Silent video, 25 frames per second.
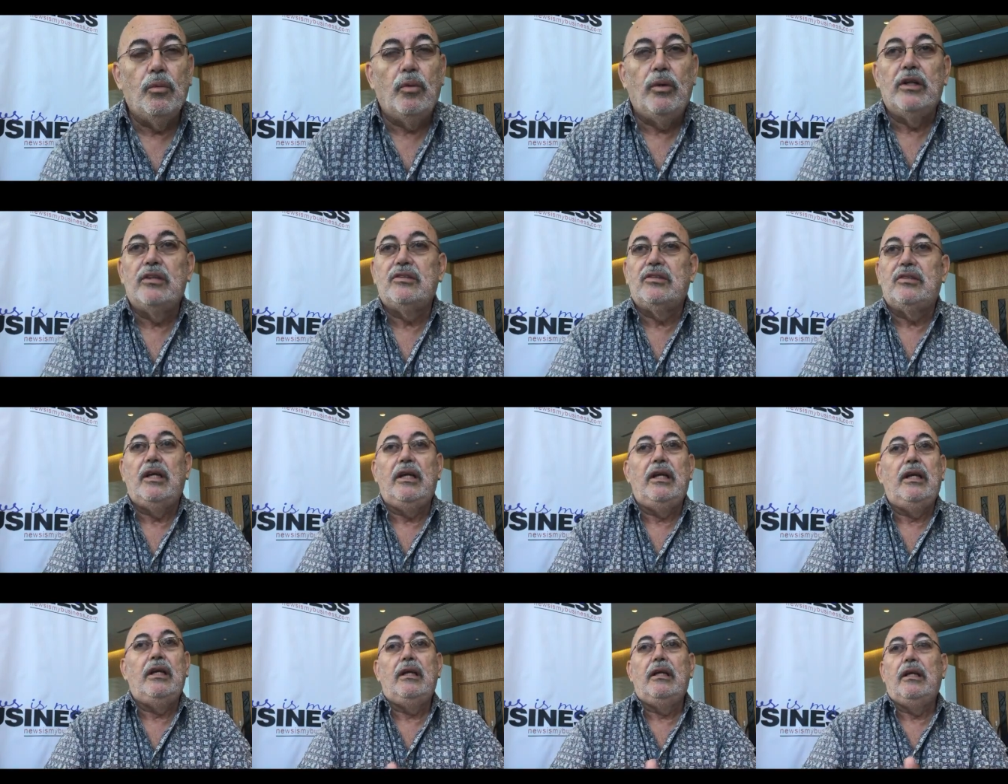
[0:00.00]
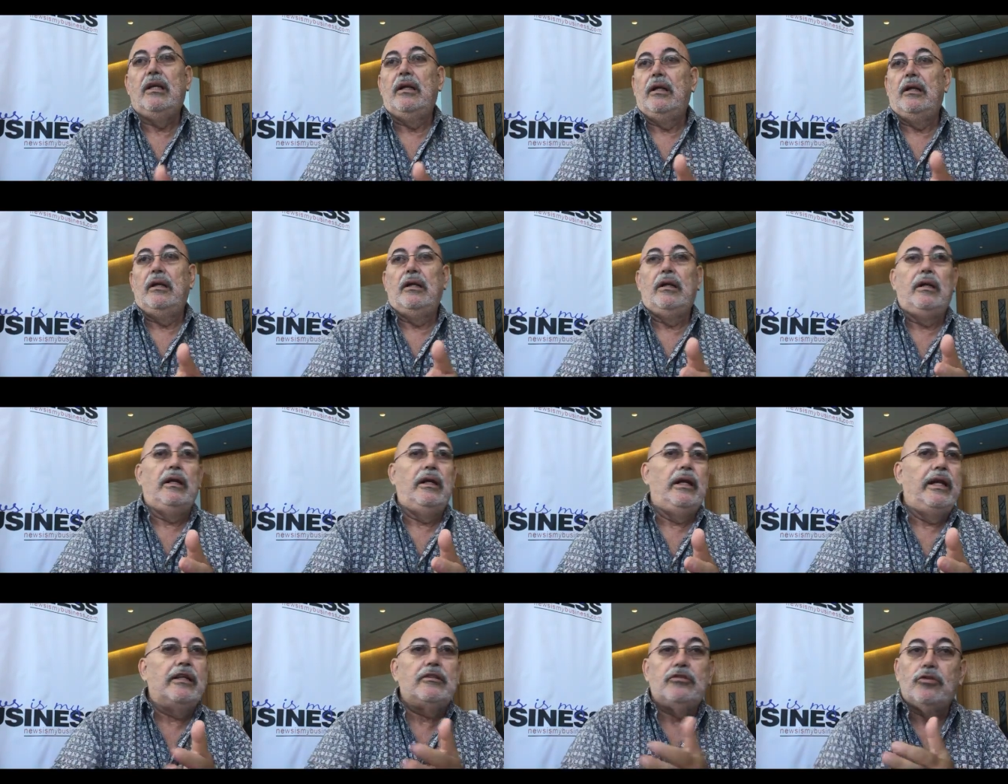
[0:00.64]
We'll see
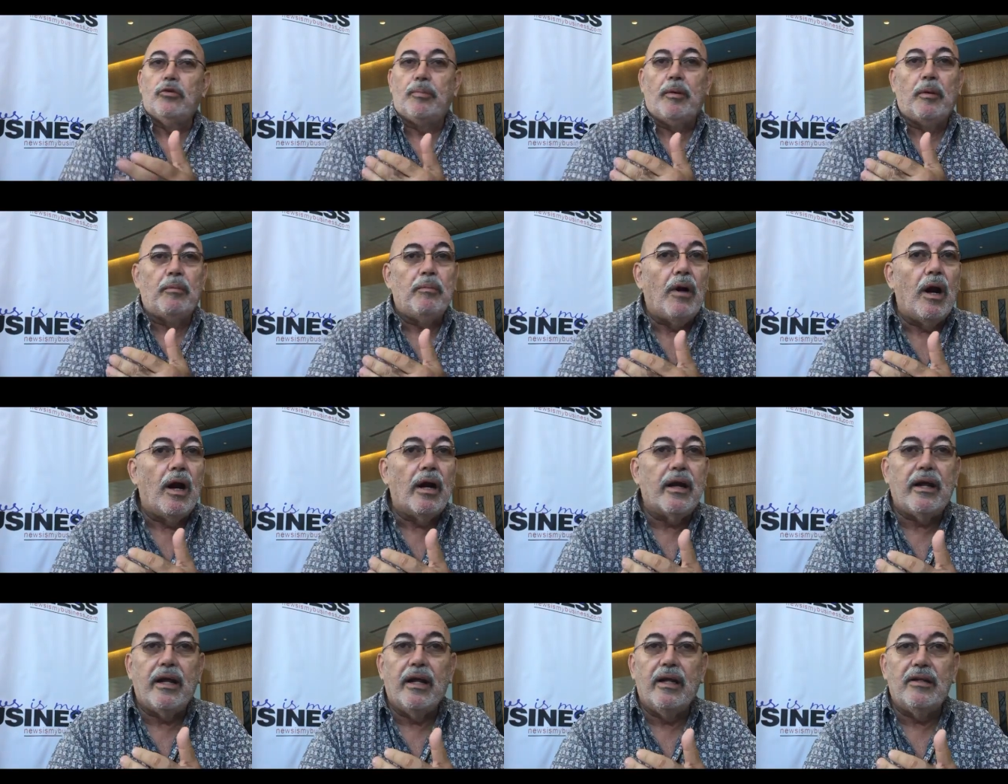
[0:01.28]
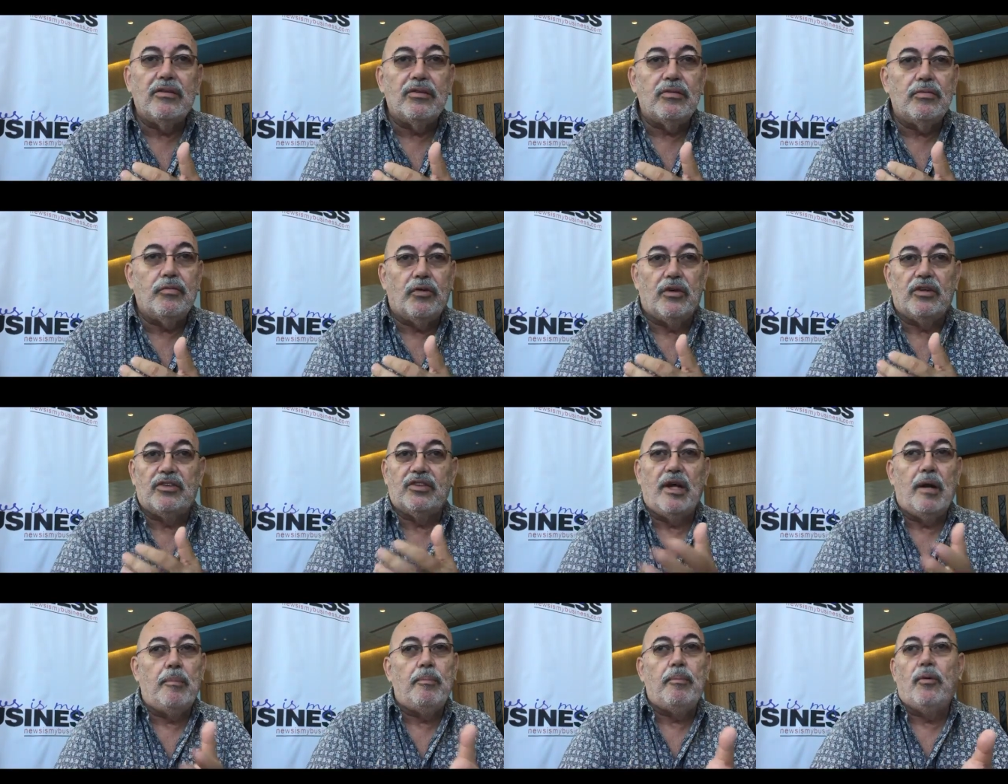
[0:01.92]
less supermarkets. For
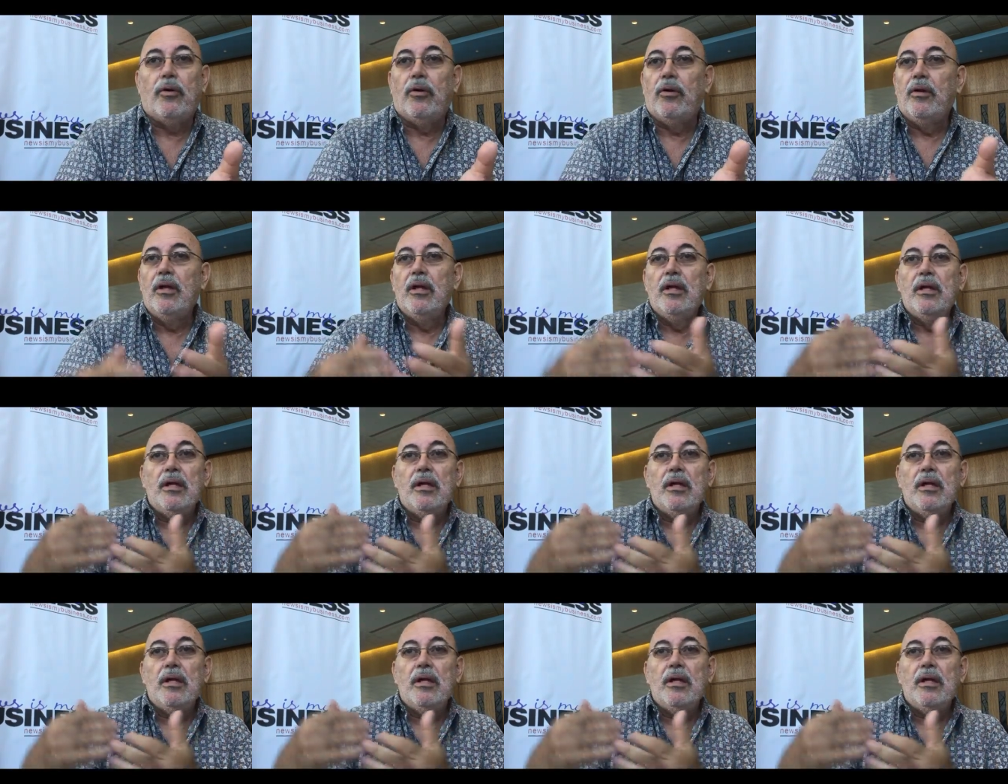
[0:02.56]
example,